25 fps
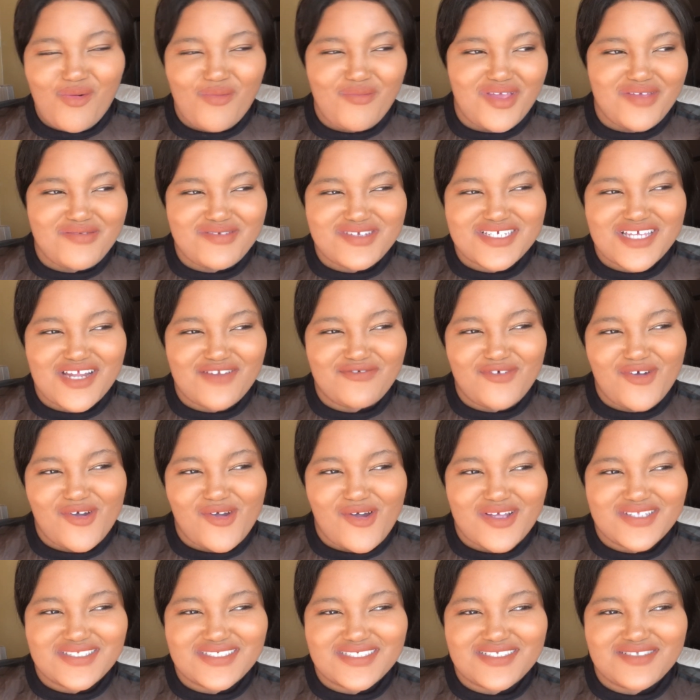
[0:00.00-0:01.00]
Maybe she had
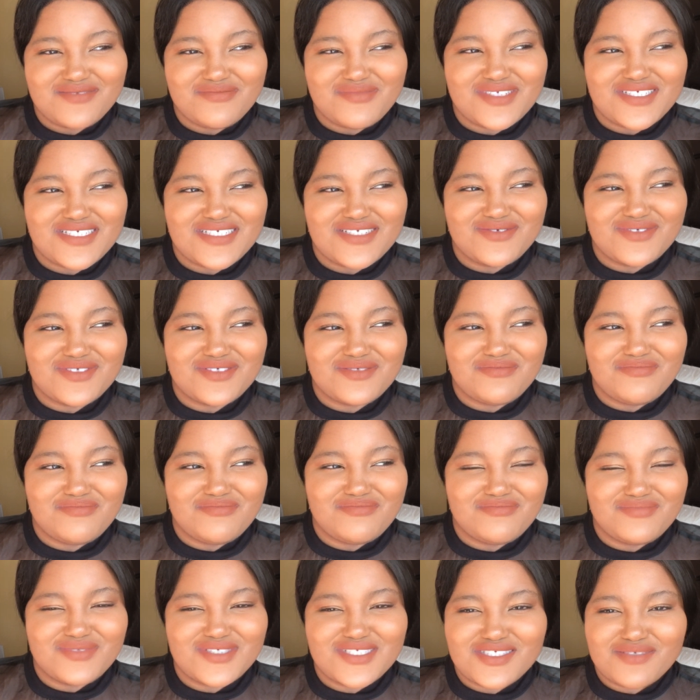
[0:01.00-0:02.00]
forgotten, but she was
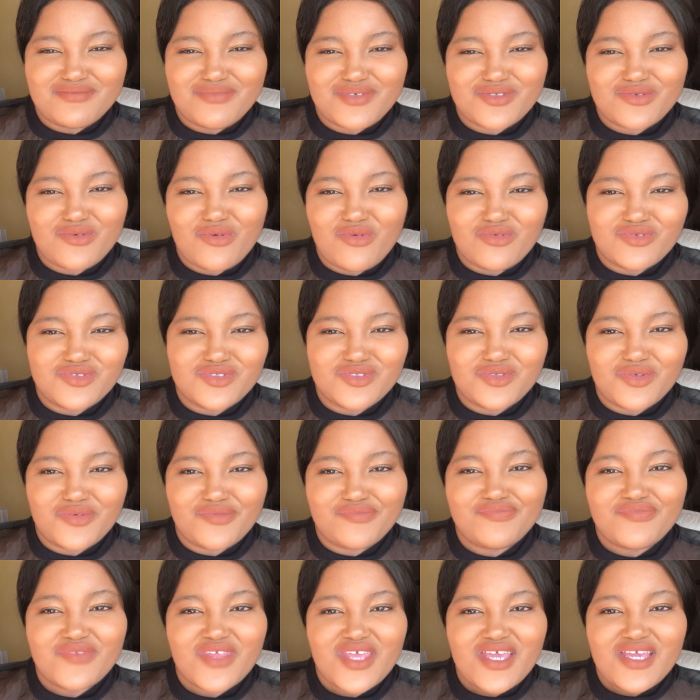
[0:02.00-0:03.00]
a bit old, so
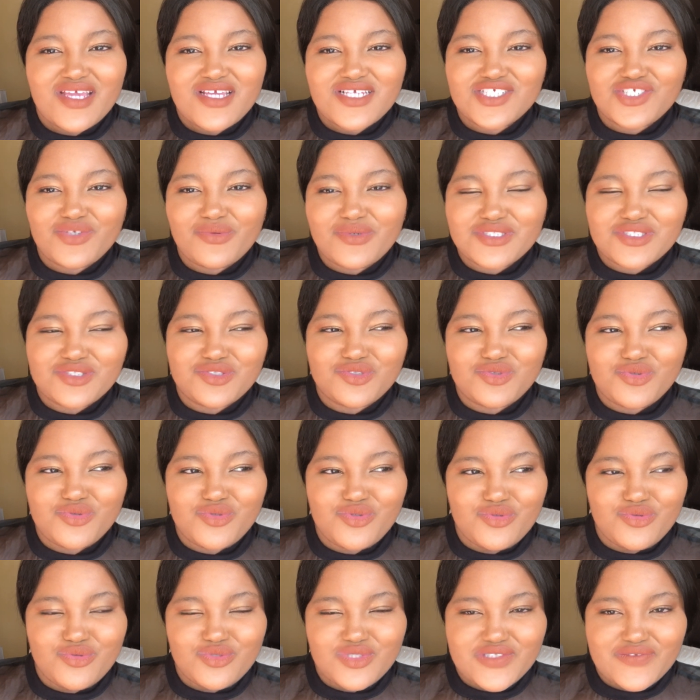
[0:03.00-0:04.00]
she wasn't too
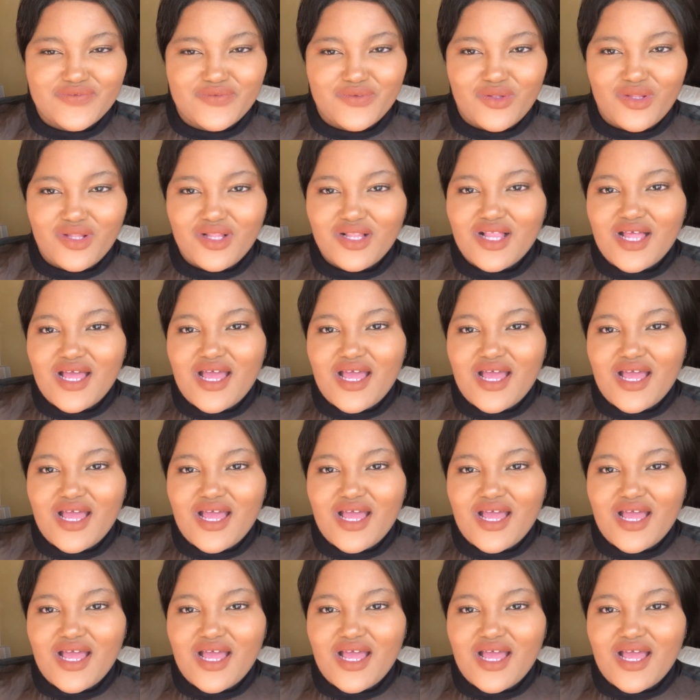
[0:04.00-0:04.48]
useful.